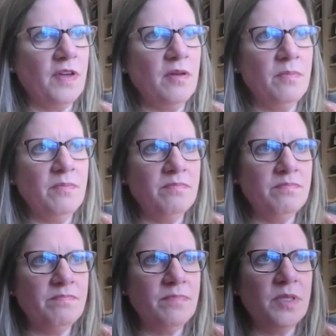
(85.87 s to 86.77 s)
film,
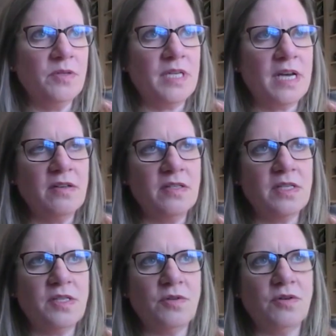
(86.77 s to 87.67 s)
tells
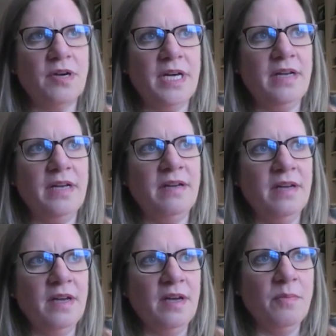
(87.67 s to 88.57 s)
the story
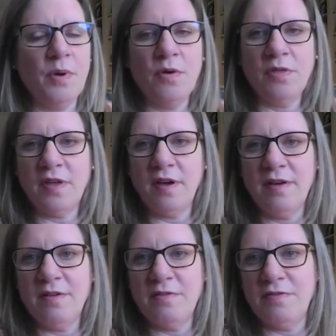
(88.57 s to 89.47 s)
both
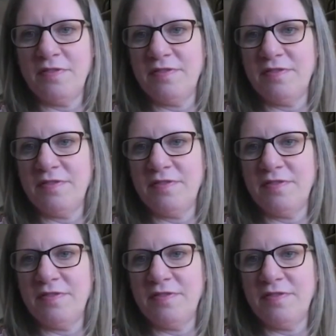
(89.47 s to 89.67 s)
of